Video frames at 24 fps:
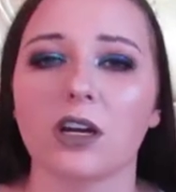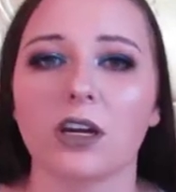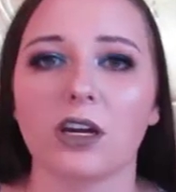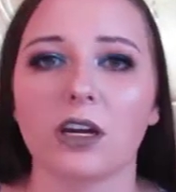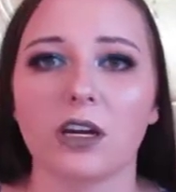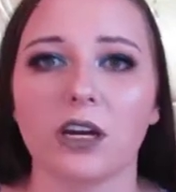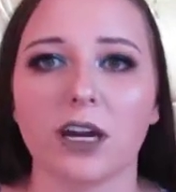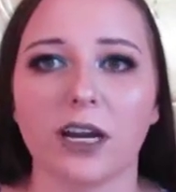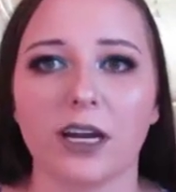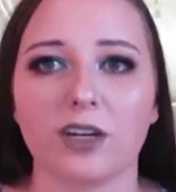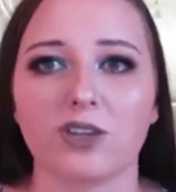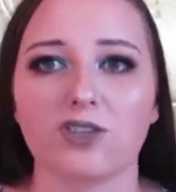or
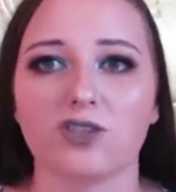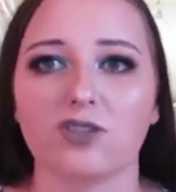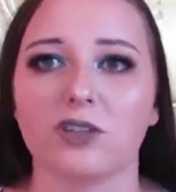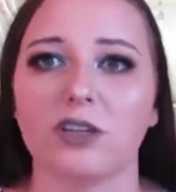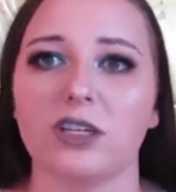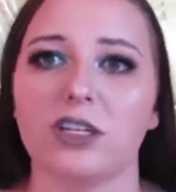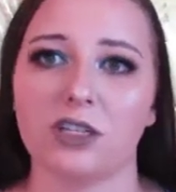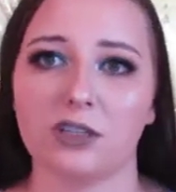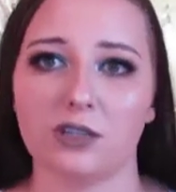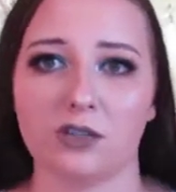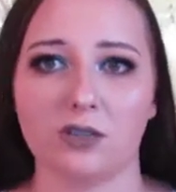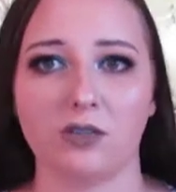your
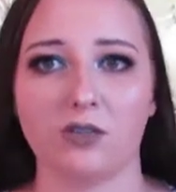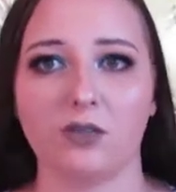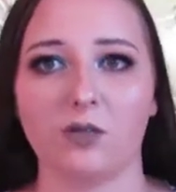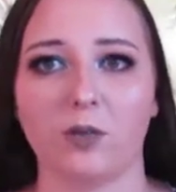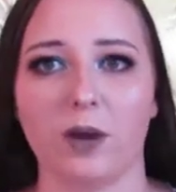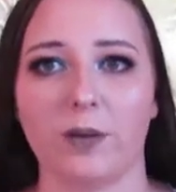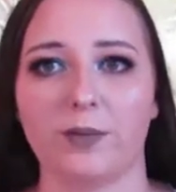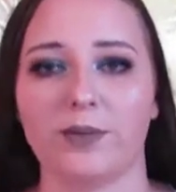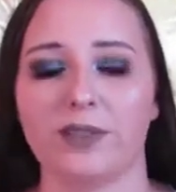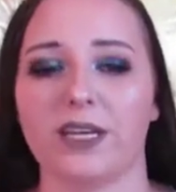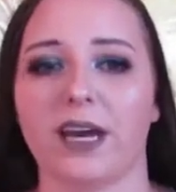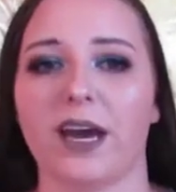Android just through the
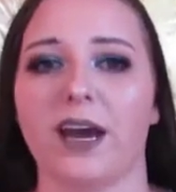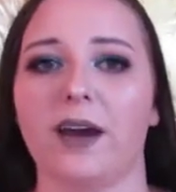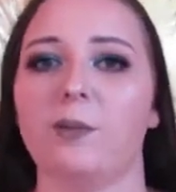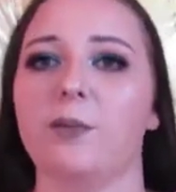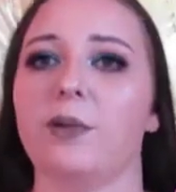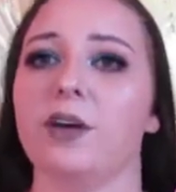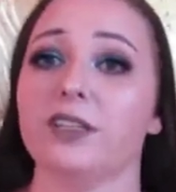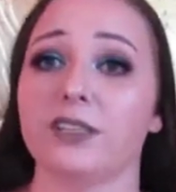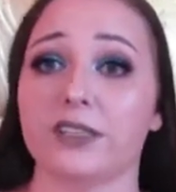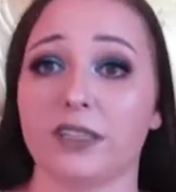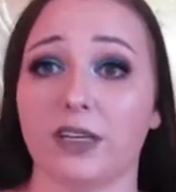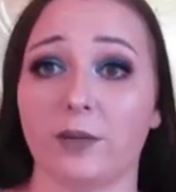website,
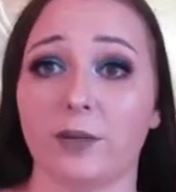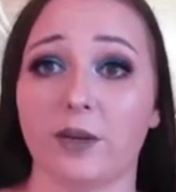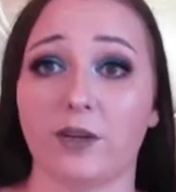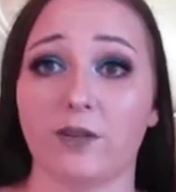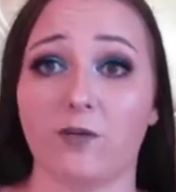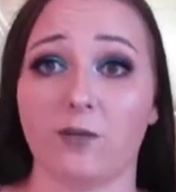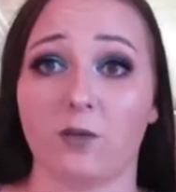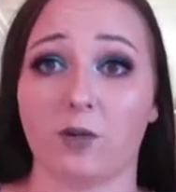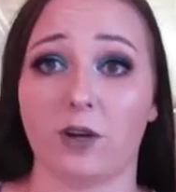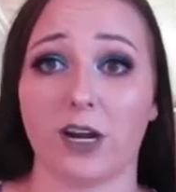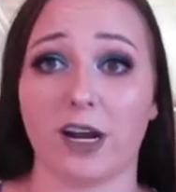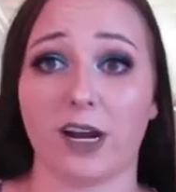but it's going to be
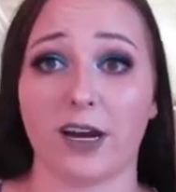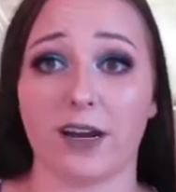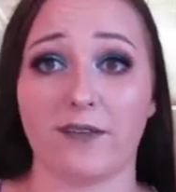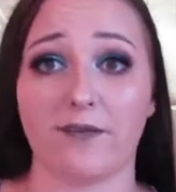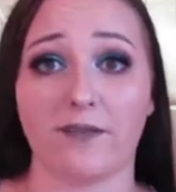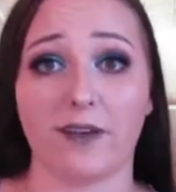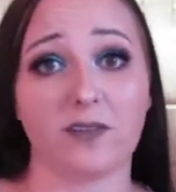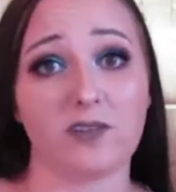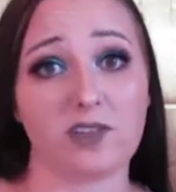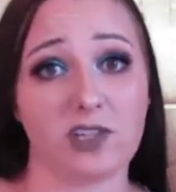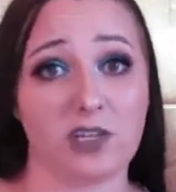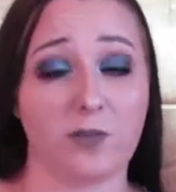
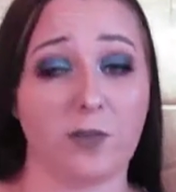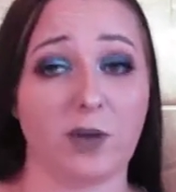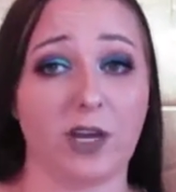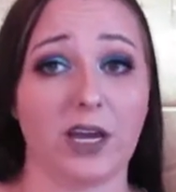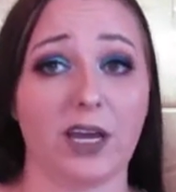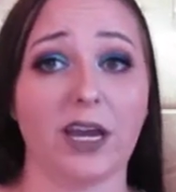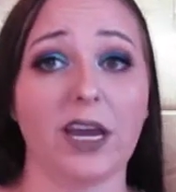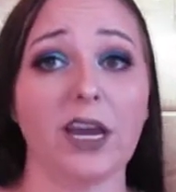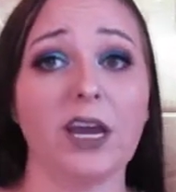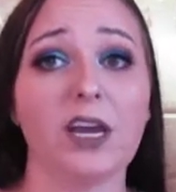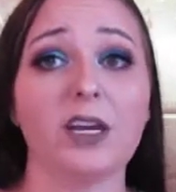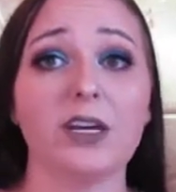$4.95
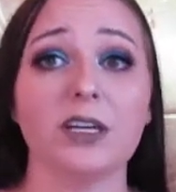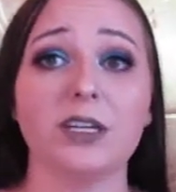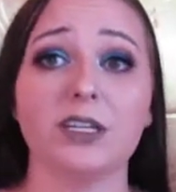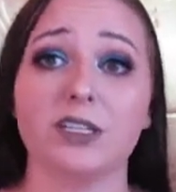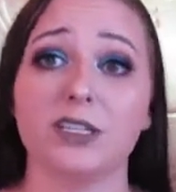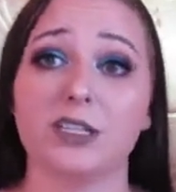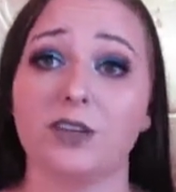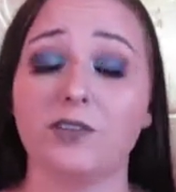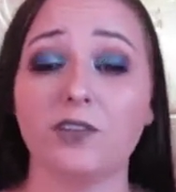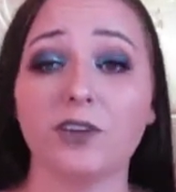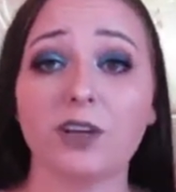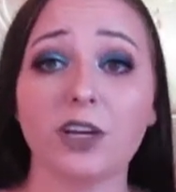shipping.
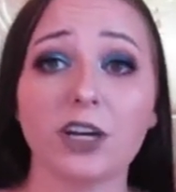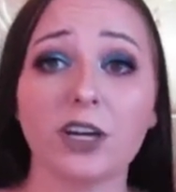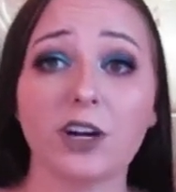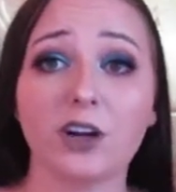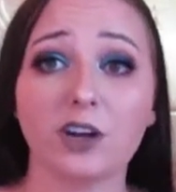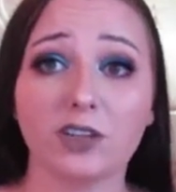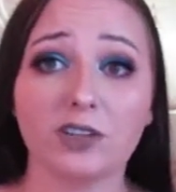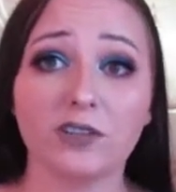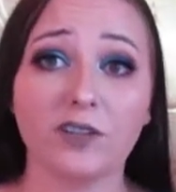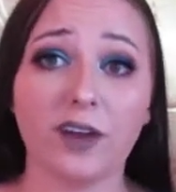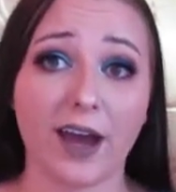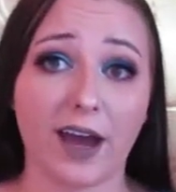So if you can get a
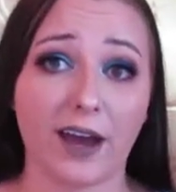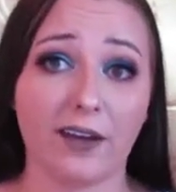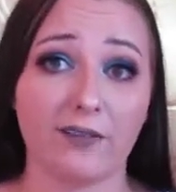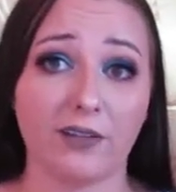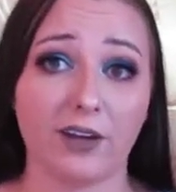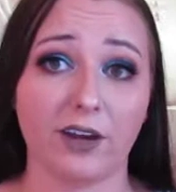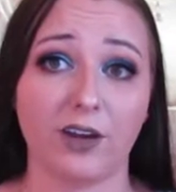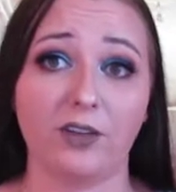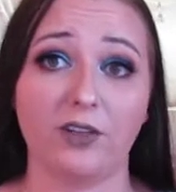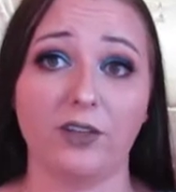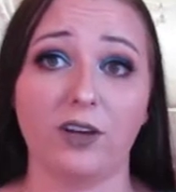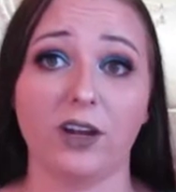hold of an
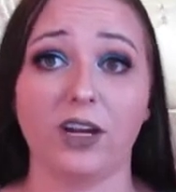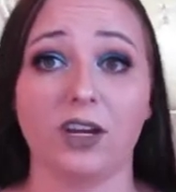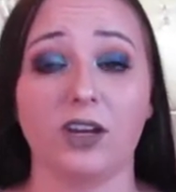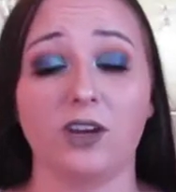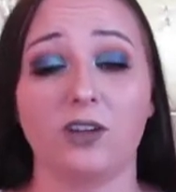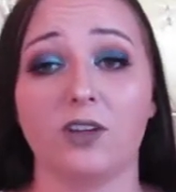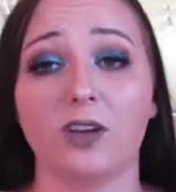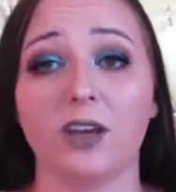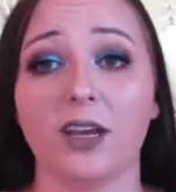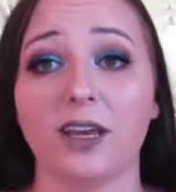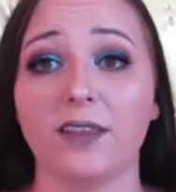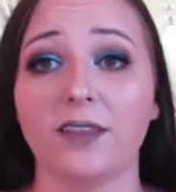iPhone and
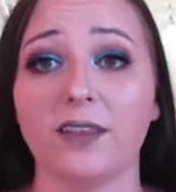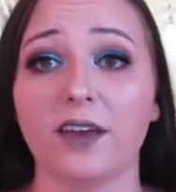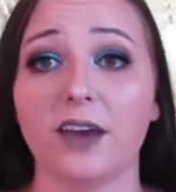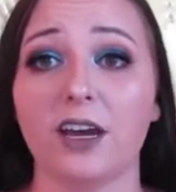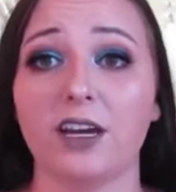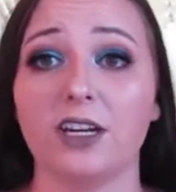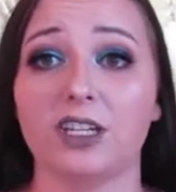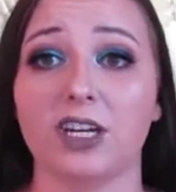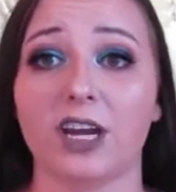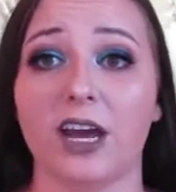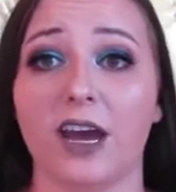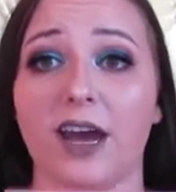you can get the
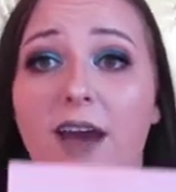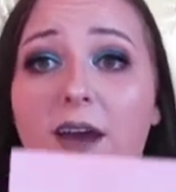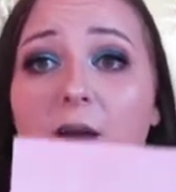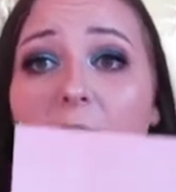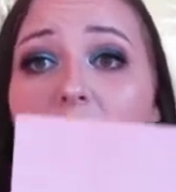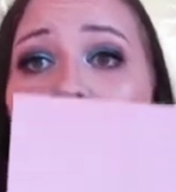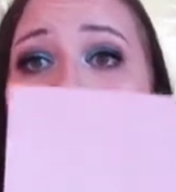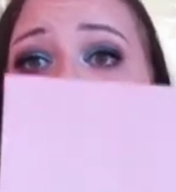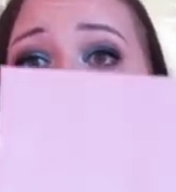Hush app,